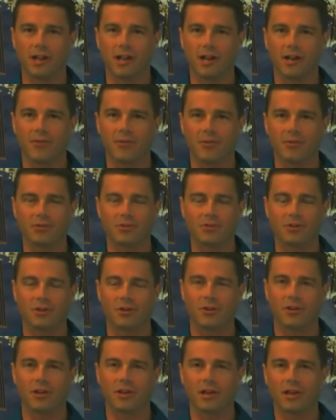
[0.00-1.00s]
And and
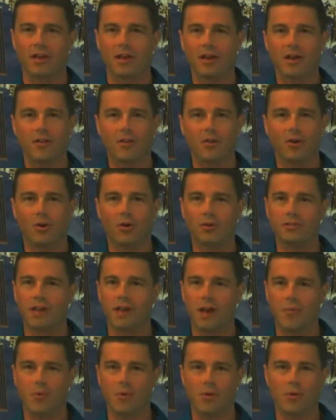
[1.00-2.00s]
certainly the whole
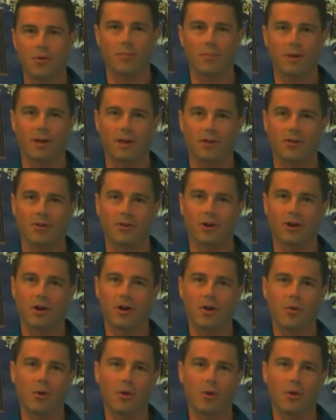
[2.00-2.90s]
time we Baikonur,